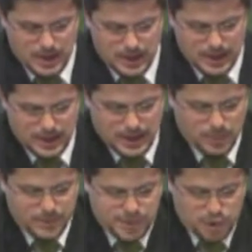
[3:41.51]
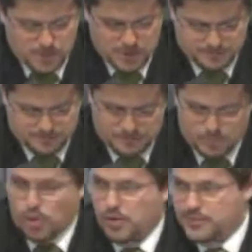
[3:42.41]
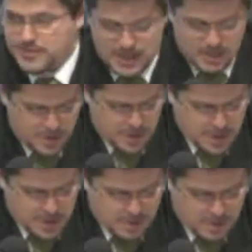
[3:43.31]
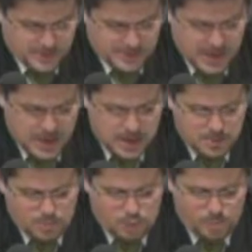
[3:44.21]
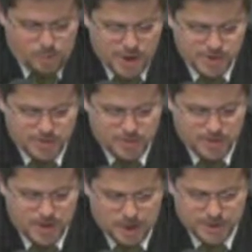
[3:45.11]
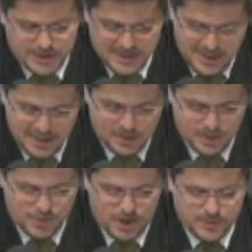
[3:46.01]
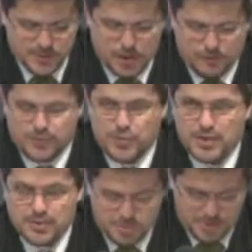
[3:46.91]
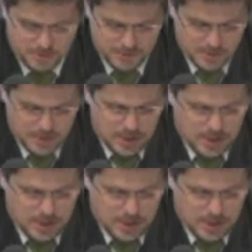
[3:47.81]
With Dilma, more of the same, but with Serra, more pressure on Argentina to try to solve trade disputes.